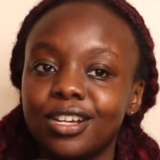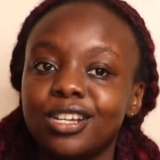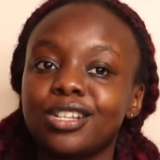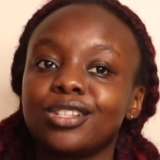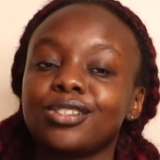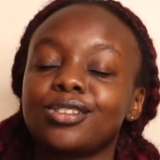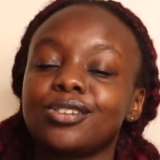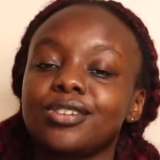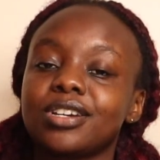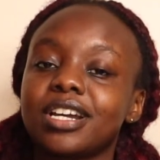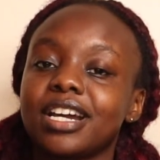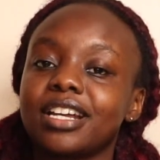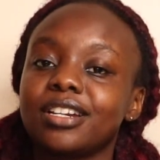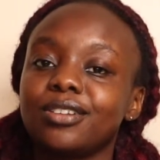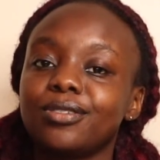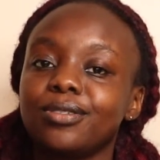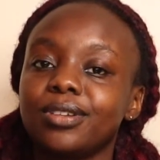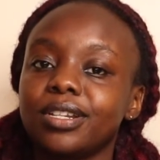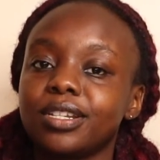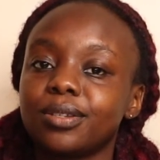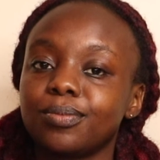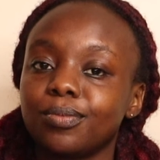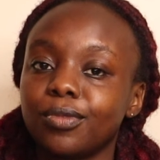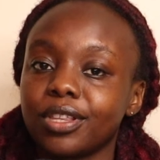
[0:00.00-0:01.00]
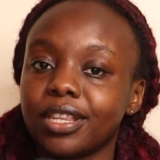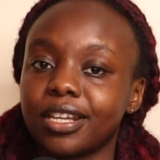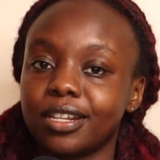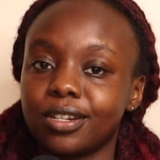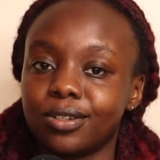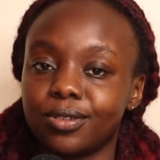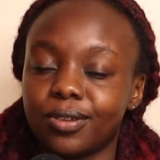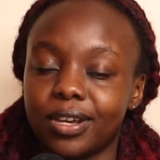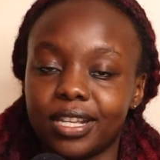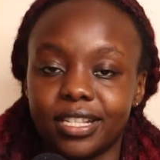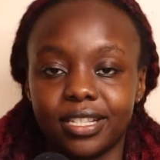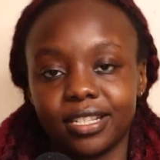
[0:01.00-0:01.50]
So you can't do it more
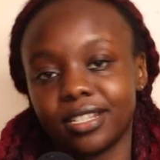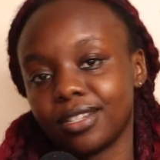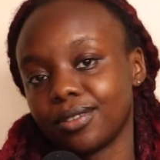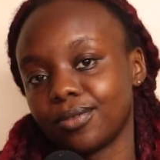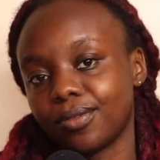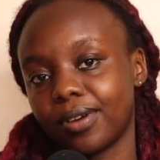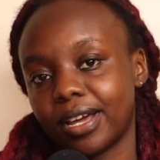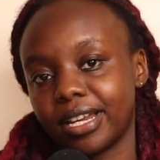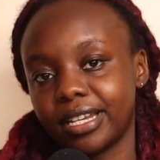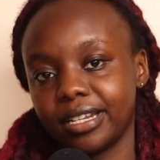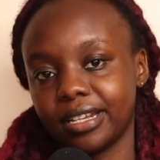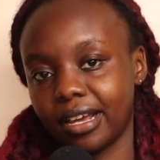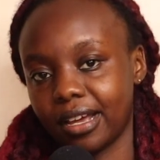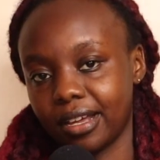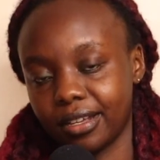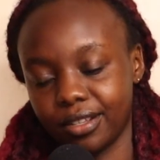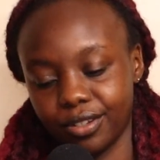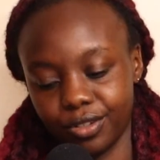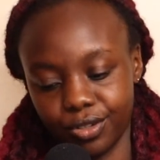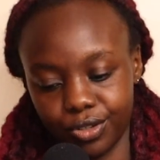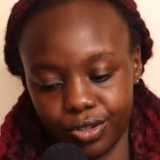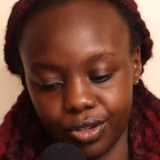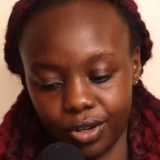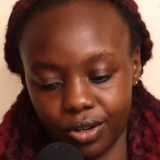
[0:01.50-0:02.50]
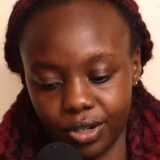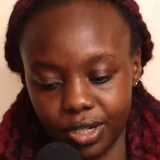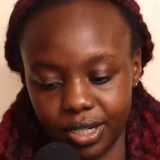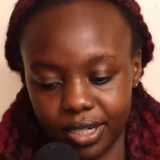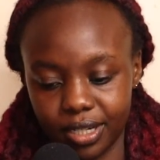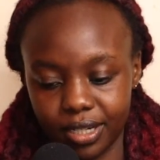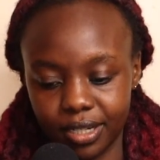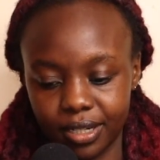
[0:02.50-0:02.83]
than twice in 1 year, in short.